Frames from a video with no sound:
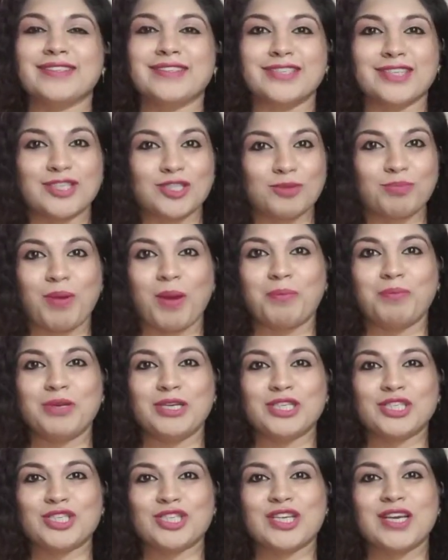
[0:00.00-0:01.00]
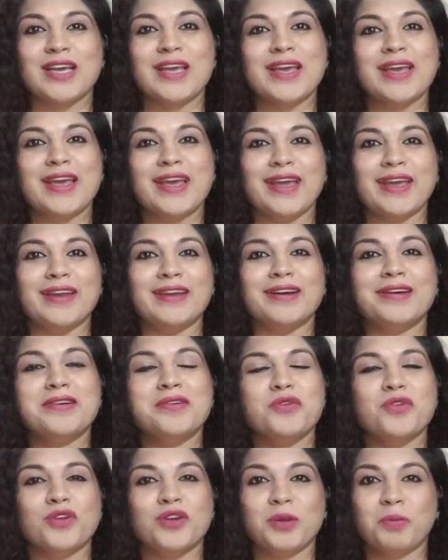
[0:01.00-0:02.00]
research published in
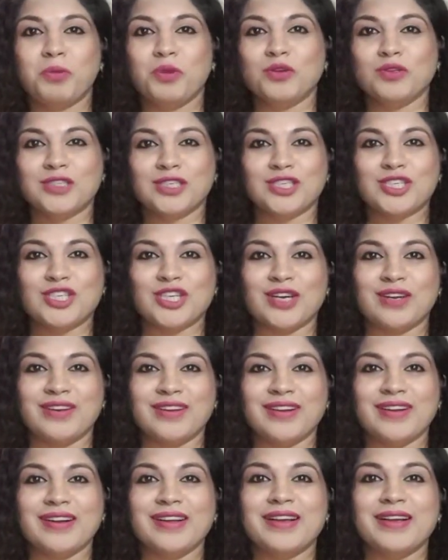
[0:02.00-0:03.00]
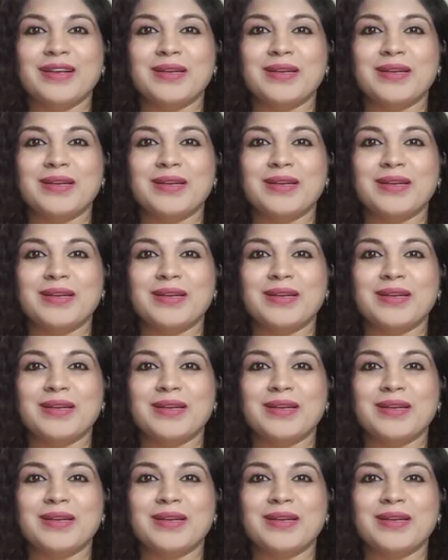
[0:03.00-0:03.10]
a reputed journal.